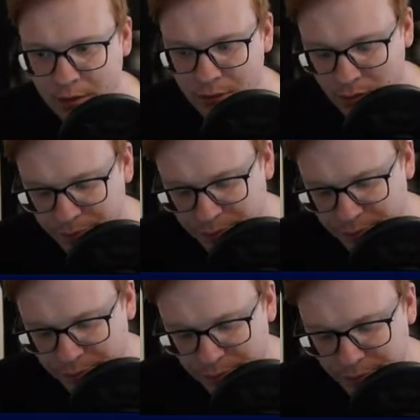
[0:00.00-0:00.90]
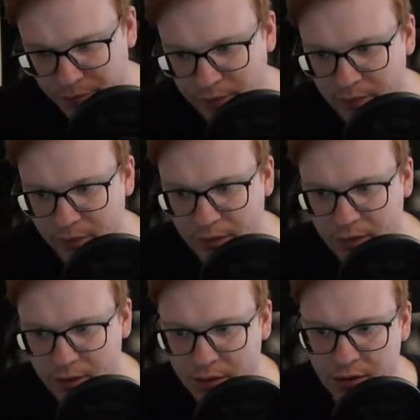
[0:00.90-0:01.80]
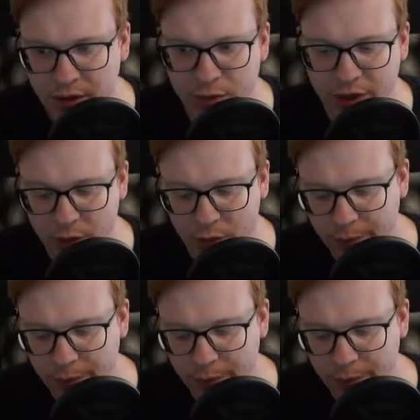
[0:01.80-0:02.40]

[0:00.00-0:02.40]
Oop. There we go.